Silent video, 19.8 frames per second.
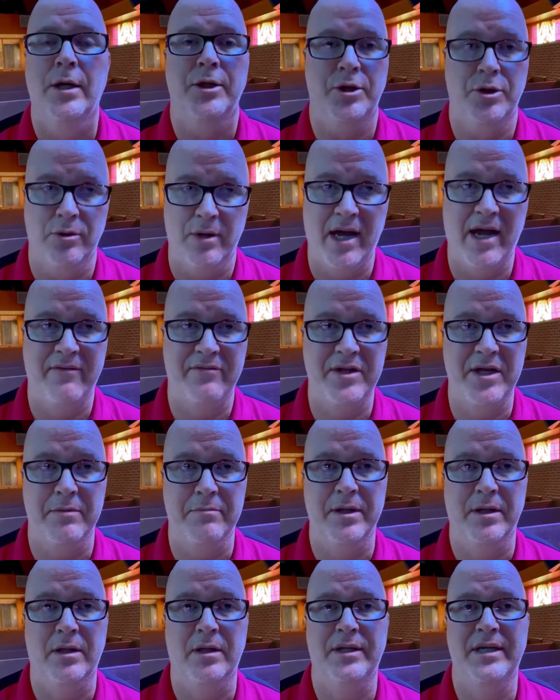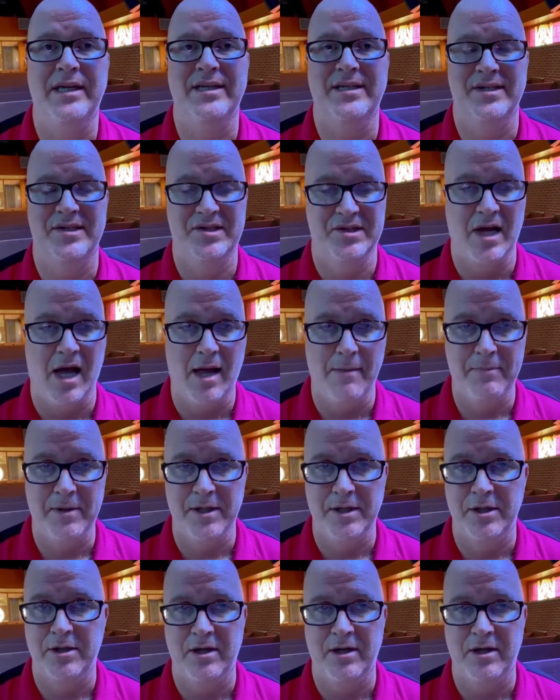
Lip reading: You have the ability to stop it.